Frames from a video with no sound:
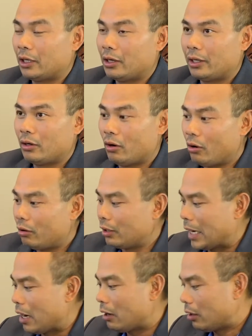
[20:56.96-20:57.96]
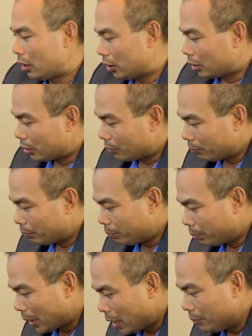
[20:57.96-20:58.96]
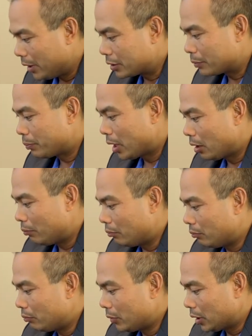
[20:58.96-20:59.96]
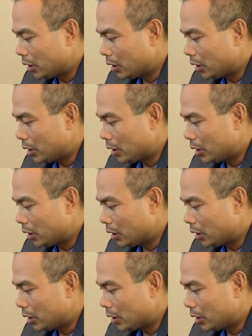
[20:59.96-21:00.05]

Right, and all our pipeless pump